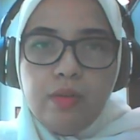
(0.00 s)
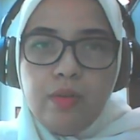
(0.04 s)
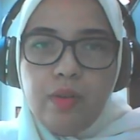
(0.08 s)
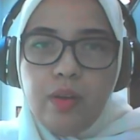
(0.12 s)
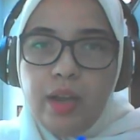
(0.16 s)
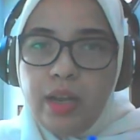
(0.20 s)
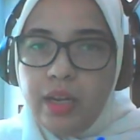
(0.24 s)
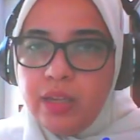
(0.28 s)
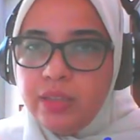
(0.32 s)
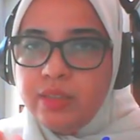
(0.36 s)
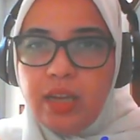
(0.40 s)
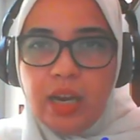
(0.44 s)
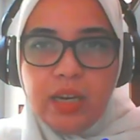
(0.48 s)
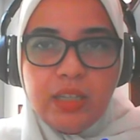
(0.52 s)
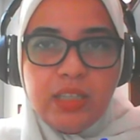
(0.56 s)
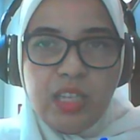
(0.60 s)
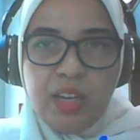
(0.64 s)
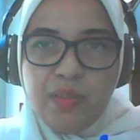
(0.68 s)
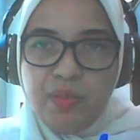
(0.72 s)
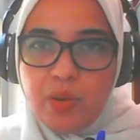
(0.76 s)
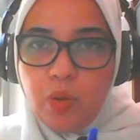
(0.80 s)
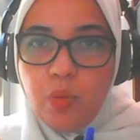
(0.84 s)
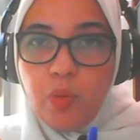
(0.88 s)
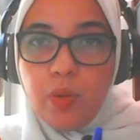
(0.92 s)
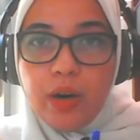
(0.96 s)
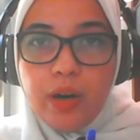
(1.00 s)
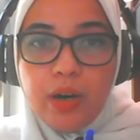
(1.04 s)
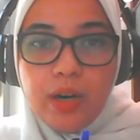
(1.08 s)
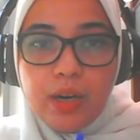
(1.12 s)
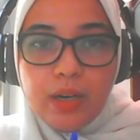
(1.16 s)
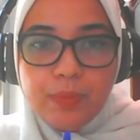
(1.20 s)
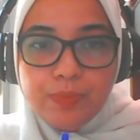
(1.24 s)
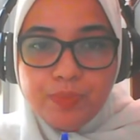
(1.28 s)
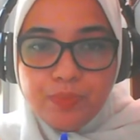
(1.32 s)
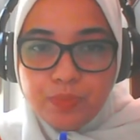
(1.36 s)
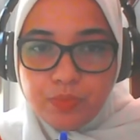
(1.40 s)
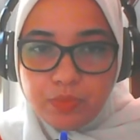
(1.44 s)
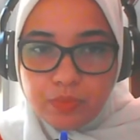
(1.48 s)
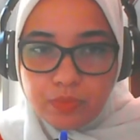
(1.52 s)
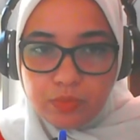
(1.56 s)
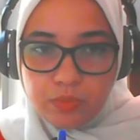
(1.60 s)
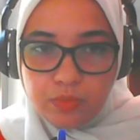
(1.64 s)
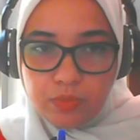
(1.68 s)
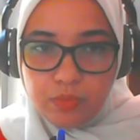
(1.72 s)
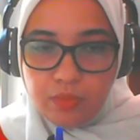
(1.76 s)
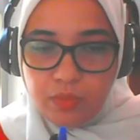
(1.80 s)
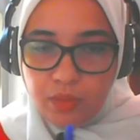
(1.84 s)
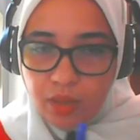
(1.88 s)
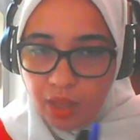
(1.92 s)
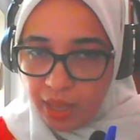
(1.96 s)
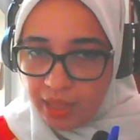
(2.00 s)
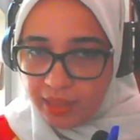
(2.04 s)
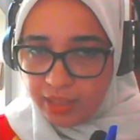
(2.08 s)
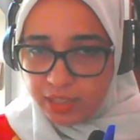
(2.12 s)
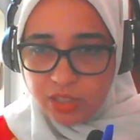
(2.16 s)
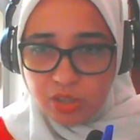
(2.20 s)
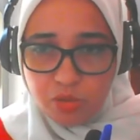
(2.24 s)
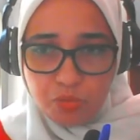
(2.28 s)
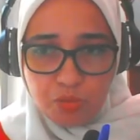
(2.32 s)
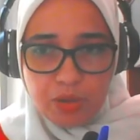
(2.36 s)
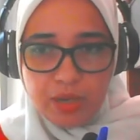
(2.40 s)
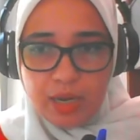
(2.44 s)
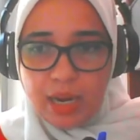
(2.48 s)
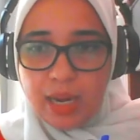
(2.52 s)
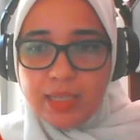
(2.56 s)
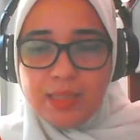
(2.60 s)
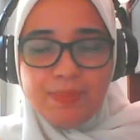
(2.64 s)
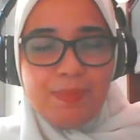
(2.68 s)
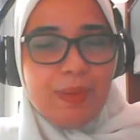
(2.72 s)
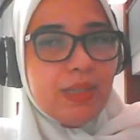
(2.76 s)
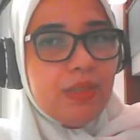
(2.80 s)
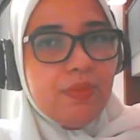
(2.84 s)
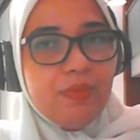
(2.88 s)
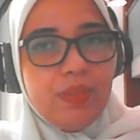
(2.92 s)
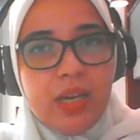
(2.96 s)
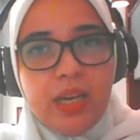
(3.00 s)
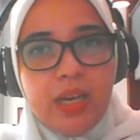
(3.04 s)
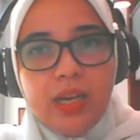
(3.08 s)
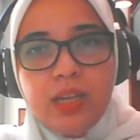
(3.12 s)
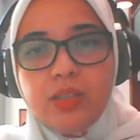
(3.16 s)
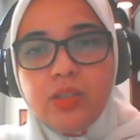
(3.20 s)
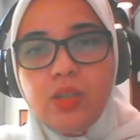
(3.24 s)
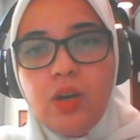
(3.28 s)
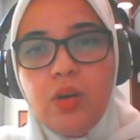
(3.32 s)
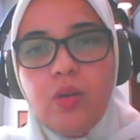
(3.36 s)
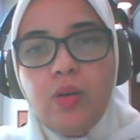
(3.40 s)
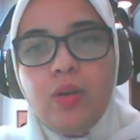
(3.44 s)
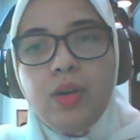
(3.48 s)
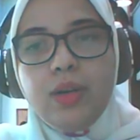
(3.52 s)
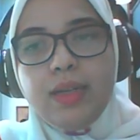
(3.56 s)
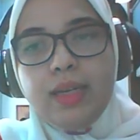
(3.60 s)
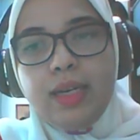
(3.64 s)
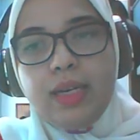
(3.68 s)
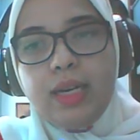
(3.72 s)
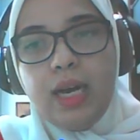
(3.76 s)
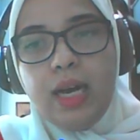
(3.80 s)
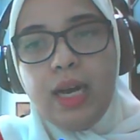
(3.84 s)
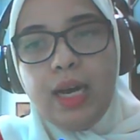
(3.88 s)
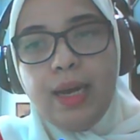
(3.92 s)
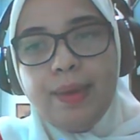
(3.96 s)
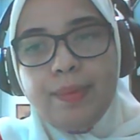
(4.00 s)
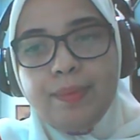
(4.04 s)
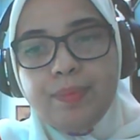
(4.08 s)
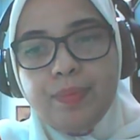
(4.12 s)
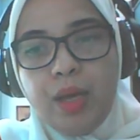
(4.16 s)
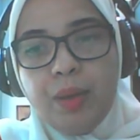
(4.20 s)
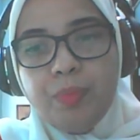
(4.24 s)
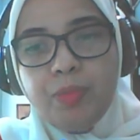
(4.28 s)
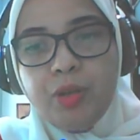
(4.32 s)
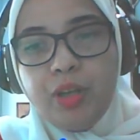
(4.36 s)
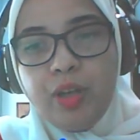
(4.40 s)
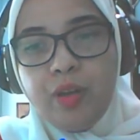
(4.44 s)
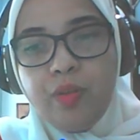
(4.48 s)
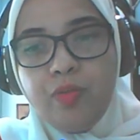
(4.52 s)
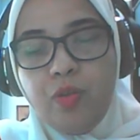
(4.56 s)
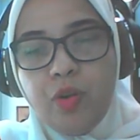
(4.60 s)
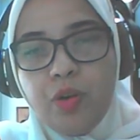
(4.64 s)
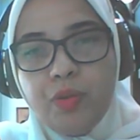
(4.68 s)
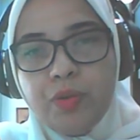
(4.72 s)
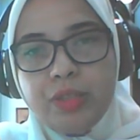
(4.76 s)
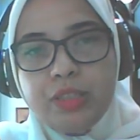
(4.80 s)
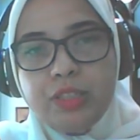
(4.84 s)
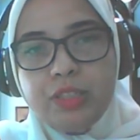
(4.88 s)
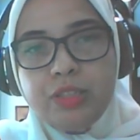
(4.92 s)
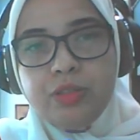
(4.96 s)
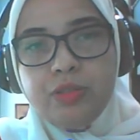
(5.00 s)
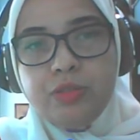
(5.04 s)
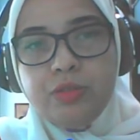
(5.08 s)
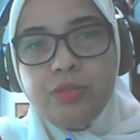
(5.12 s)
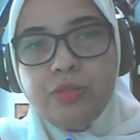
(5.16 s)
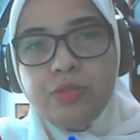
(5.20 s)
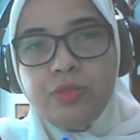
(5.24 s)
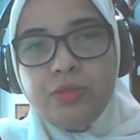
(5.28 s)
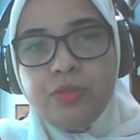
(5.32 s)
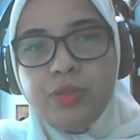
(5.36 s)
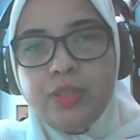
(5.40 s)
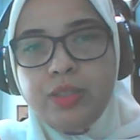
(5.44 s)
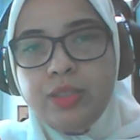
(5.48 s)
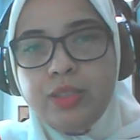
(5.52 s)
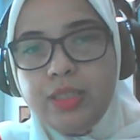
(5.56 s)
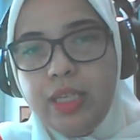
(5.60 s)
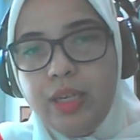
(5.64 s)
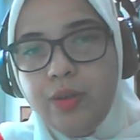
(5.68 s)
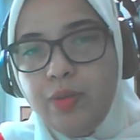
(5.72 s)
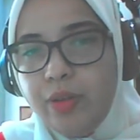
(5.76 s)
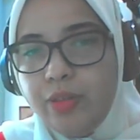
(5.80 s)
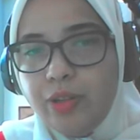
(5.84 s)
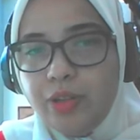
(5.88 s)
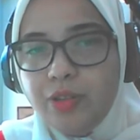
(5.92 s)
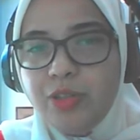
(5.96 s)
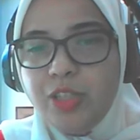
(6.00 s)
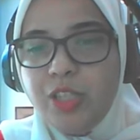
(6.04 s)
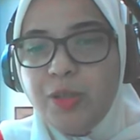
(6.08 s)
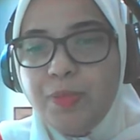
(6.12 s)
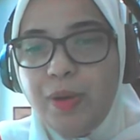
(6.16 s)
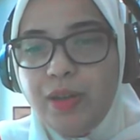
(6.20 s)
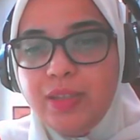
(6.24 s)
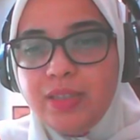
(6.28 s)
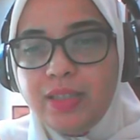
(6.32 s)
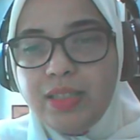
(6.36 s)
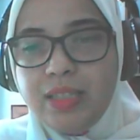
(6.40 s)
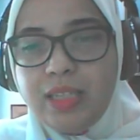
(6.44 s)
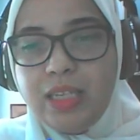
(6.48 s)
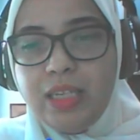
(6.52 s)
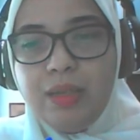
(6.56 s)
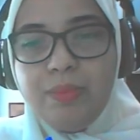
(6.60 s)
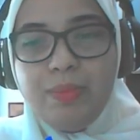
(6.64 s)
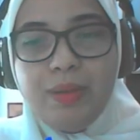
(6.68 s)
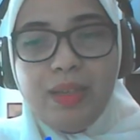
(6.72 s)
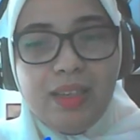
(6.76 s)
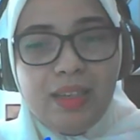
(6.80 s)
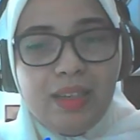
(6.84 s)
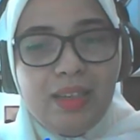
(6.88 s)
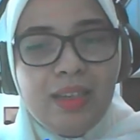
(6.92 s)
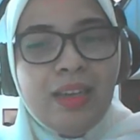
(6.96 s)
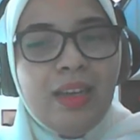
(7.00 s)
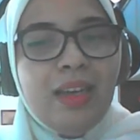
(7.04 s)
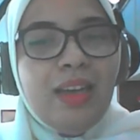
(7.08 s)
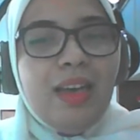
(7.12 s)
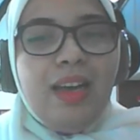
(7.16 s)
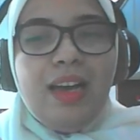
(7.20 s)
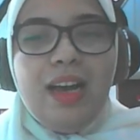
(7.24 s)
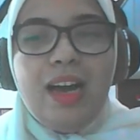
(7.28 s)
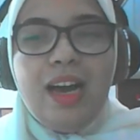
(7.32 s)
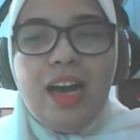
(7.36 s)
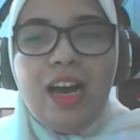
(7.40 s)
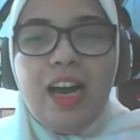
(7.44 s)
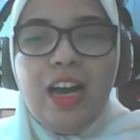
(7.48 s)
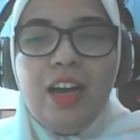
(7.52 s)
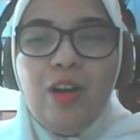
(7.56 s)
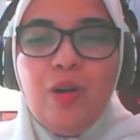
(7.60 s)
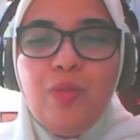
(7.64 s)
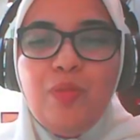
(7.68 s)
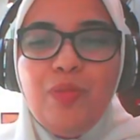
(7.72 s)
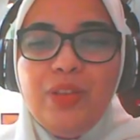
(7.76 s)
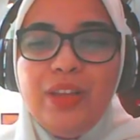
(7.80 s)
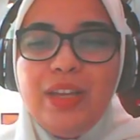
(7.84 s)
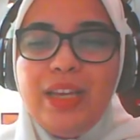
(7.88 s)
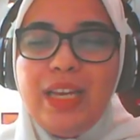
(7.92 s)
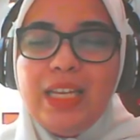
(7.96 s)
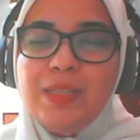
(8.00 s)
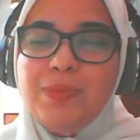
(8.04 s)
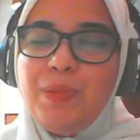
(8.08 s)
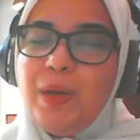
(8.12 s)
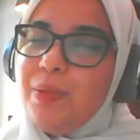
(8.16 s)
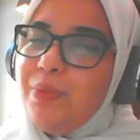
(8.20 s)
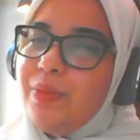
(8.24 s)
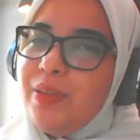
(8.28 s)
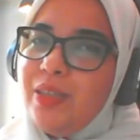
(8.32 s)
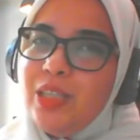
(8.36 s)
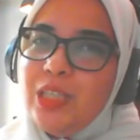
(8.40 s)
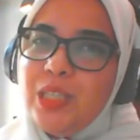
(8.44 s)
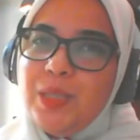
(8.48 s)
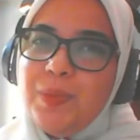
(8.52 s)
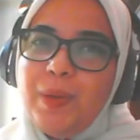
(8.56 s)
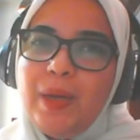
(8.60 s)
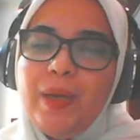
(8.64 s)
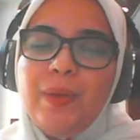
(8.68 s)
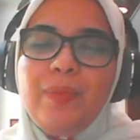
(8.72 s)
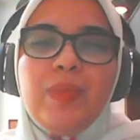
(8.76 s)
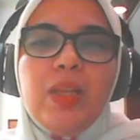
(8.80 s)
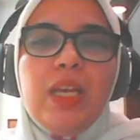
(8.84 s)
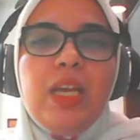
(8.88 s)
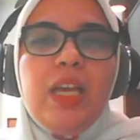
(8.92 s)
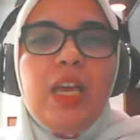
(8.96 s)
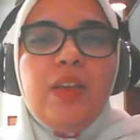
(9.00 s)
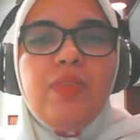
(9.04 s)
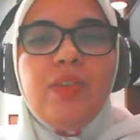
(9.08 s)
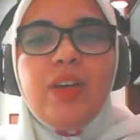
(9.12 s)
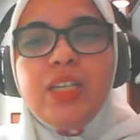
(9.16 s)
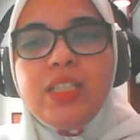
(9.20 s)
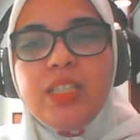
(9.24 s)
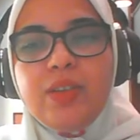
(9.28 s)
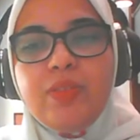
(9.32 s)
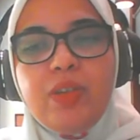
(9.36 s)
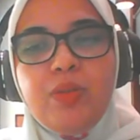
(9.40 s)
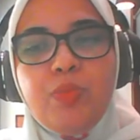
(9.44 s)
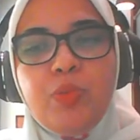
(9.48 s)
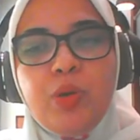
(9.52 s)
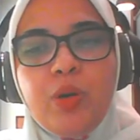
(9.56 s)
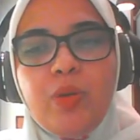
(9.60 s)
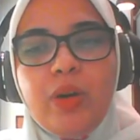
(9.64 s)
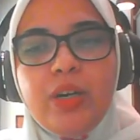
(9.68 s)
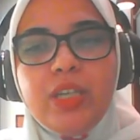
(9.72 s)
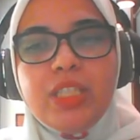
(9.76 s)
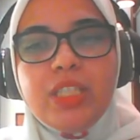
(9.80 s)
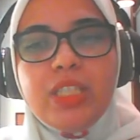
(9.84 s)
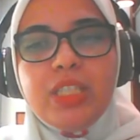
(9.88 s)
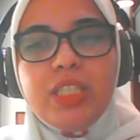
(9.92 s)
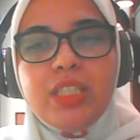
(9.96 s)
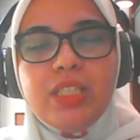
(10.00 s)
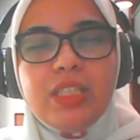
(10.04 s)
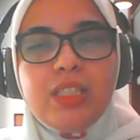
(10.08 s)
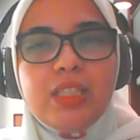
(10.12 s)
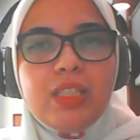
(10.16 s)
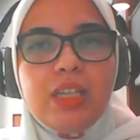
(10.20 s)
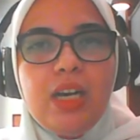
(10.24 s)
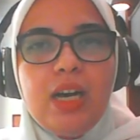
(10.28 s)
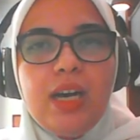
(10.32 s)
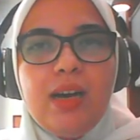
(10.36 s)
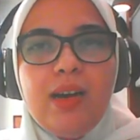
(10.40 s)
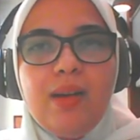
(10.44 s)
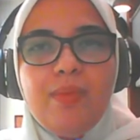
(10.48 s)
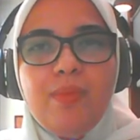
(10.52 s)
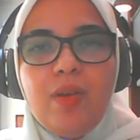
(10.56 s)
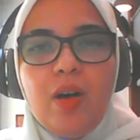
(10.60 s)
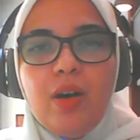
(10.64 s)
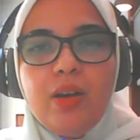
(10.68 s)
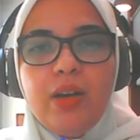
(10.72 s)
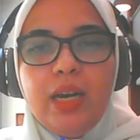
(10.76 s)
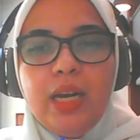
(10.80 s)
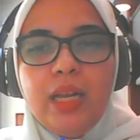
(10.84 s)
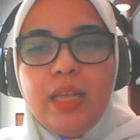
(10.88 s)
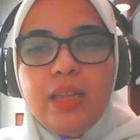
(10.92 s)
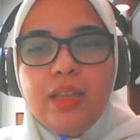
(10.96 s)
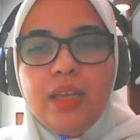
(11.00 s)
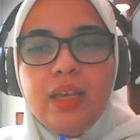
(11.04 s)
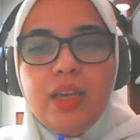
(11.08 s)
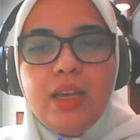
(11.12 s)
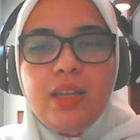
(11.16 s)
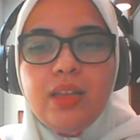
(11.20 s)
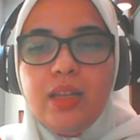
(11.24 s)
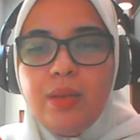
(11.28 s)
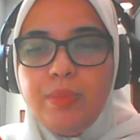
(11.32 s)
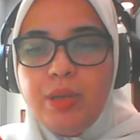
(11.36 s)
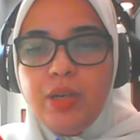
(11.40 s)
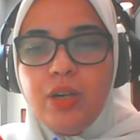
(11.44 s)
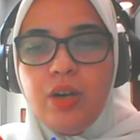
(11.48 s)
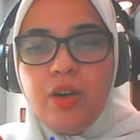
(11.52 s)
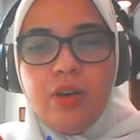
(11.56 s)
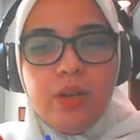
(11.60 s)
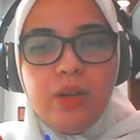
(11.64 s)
in scientific work. And this is one aspect of that. So I'm looking forward to seeing what their response is going to be, and hopefully it gets published. But if you guys have any more questions on anything, let me know.